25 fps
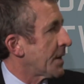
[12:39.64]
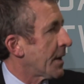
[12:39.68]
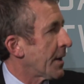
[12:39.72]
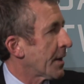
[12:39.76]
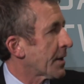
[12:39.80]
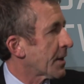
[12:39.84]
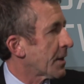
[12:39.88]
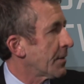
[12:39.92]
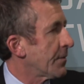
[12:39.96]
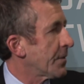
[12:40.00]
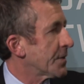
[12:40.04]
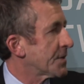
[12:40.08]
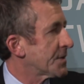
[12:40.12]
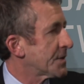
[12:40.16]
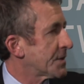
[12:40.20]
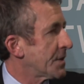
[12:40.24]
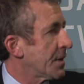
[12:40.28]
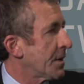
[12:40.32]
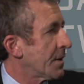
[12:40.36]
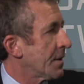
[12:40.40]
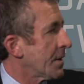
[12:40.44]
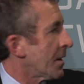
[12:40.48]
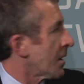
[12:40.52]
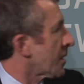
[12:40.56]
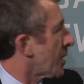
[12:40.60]
give us
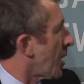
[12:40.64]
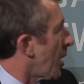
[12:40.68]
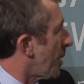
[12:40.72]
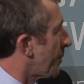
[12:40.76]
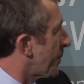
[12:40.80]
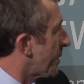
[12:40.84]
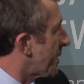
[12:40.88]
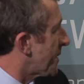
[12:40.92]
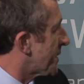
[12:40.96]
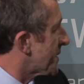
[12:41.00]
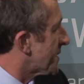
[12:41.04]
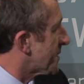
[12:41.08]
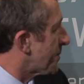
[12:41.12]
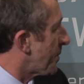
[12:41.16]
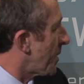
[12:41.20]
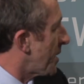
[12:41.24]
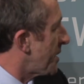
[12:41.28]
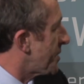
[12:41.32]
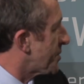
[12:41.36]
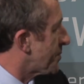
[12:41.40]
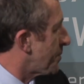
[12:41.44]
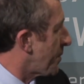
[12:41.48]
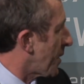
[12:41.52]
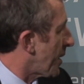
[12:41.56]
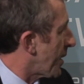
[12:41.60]
a copy of the
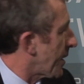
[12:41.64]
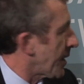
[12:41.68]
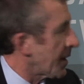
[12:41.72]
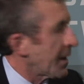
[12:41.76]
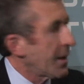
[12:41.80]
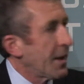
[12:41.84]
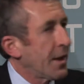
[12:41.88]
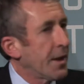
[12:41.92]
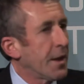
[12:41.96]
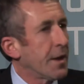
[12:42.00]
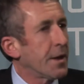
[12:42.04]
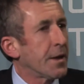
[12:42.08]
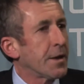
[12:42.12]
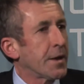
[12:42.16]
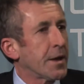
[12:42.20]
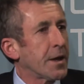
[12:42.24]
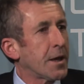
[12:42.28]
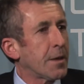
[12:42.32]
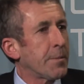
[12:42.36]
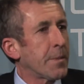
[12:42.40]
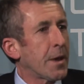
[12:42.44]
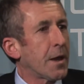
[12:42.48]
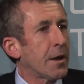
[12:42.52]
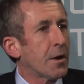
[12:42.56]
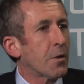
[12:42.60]
speech by
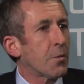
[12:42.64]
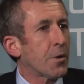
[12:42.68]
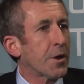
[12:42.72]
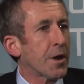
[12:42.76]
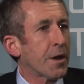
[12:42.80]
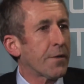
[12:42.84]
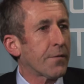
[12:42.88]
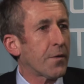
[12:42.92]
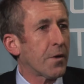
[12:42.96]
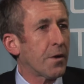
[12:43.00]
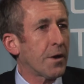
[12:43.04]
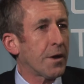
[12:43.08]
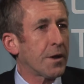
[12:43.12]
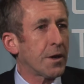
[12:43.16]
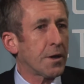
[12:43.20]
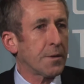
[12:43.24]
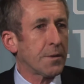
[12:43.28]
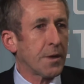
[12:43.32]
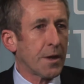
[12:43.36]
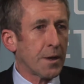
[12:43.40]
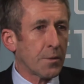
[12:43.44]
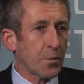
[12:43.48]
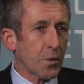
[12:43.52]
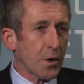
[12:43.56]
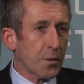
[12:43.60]
email or whatever,
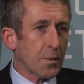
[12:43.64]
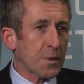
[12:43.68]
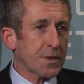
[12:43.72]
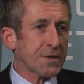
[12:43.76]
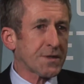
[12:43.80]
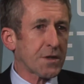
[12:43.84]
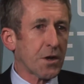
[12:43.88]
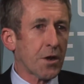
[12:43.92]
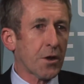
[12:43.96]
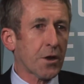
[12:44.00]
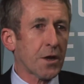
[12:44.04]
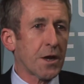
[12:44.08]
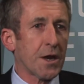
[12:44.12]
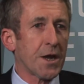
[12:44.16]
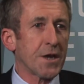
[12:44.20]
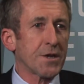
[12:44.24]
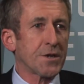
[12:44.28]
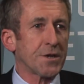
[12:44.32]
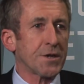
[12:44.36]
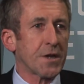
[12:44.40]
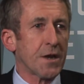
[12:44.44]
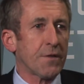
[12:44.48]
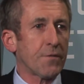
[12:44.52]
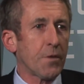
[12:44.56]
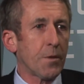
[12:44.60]
and we will circulate
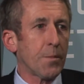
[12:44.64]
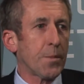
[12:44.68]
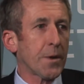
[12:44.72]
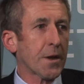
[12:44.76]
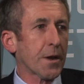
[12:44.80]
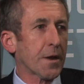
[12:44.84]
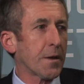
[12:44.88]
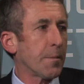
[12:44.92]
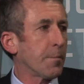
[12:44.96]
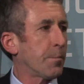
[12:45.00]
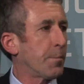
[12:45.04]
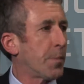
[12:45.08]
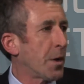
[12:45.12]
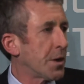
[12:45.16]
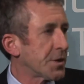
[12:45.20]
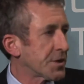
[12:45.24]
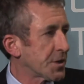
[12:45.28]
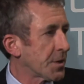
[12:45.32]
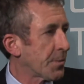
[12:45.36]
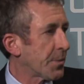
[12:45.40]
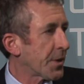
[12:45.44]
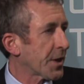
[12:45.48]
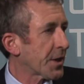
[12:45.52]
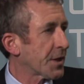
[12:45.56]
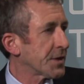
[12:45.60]
it to
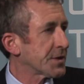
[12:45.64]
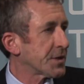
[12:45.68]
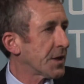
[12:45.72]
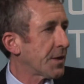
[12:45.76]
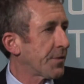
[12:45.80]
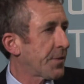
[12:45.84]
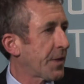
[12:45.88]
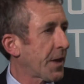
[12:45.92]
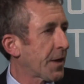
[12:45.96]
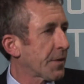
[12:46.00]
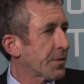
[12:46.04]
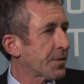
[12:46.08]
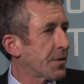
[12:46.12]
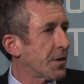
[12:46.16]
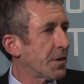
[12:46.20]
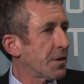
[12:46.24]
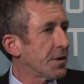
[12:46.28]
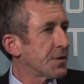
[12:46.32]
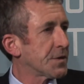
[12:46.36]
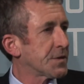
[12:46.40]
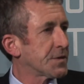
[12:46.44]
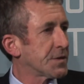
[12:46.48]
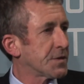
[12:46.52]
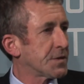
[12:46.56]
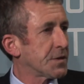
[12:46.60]
everybody, because I think
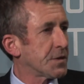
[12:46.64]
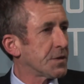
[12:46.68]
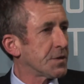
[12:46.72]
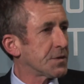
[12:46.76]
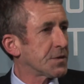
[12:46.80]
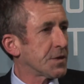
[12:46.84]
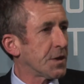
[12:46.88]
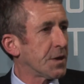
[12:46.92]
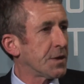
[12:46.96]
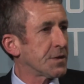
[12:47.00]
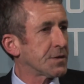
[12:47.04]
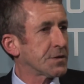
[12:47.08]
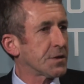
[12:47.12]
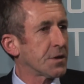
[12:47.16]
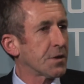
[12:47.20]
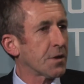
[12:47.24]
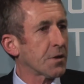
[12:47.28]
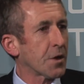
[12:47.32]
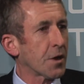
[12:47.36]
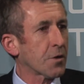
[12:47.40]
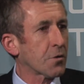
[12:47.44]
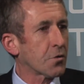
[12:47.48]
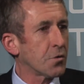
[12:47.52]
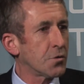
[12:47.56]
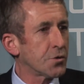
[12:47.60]
it's
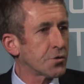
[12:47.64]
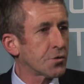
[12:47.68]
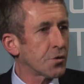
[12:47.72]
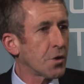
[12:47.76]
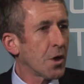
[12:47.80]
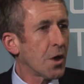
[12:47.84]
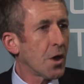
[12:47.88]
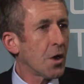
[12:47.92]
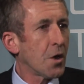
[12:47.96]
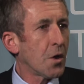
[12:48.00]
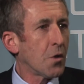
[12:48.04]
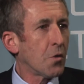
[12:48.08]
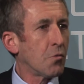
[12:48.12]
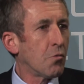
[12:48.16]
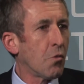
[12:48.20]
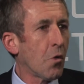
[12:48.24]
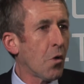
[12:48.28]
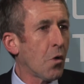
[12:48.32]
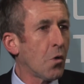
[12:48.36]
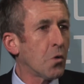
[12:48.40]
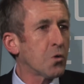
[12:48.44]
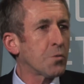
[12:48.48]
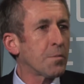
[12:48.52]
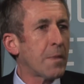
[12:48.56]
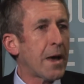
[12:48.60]
a good
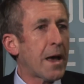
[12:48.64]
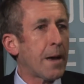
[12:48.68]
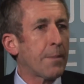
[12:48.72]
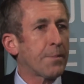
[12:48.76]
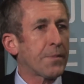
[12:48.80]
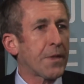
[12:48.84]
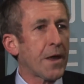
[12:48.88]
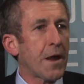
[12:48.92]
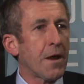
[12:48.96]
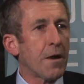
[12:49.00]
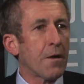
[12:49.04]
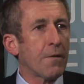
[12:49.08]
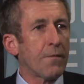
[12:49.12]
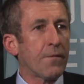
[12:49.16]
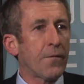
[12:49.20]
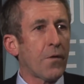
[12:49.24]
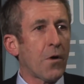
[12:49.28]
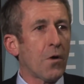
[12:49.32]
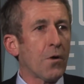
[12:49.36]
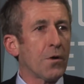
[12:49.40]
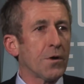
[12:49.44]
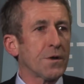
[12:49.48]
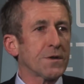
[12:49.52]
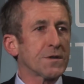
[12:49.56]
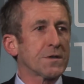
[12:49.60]
roadmap there
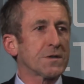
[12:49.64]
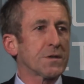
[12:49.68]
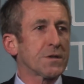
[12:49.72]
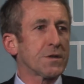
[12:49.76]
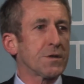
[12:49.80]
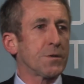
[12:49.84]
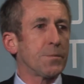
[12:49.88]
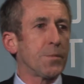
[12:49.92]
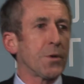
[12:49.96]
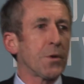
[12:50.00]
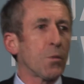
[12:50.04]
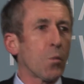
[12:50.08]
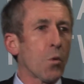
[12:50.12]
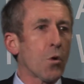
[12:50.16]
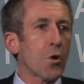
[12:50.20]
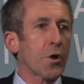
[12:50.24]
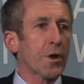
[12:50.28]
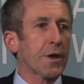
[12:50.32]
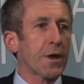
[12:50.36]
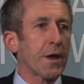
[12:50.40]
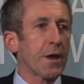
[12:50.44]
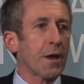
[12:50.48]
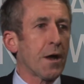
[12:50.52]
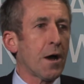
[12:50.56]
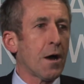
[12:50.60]
for us to be
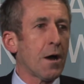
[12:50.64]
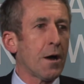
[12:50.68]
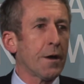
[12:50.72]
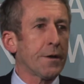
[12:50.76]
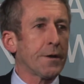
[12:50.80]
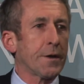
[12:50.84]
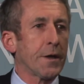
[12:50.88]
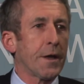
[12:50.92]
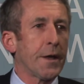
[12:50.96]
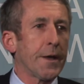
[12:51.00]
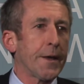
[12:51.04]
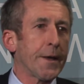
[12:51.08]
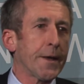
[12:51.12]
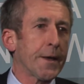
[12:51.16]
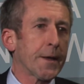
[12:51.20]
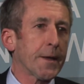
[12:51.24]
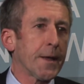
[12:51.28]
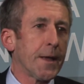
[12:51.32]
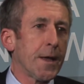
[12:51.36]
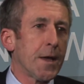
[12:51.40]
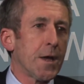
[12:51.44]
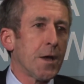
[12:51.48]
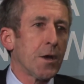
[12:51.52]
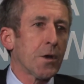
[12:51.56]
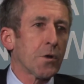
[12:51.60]
working on
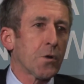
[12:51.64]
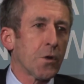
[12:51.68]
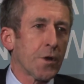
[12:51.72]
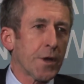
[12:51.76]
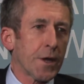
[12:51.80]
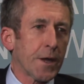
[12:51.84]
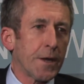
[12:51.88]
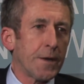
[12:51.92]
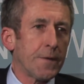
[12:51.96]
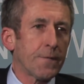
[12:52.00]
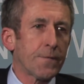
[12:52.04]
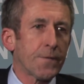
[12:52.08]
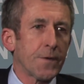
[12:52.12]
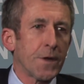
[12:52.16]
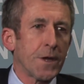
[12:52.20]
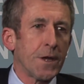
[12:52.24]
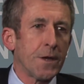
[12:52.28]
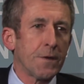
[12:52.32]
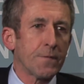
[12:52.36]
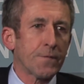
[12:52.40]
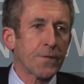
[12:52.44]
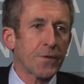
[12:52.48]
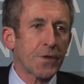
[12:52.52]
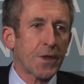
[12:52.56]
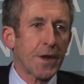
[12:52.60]
going
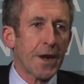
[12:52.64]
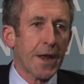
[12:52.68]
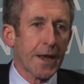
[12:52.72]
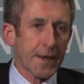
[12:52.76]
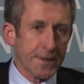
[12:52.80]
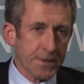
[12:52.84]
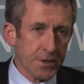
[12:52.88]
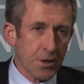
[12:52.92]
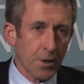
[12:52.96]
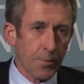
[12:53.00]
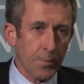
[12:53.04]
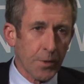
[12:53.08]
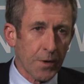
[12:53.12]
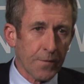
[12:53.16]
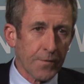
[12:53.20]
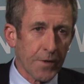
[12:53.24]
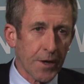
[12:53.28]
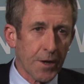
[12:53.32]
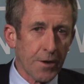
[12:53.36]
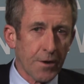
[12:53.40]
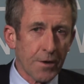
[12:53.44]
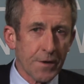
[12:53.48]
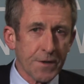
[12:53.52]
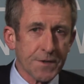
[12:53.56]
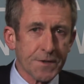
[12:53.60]
in for the next couple of
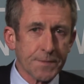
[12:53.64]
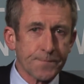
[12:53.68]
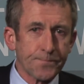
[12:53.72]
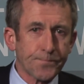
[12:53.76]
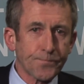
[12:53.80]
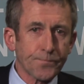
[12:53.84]
years.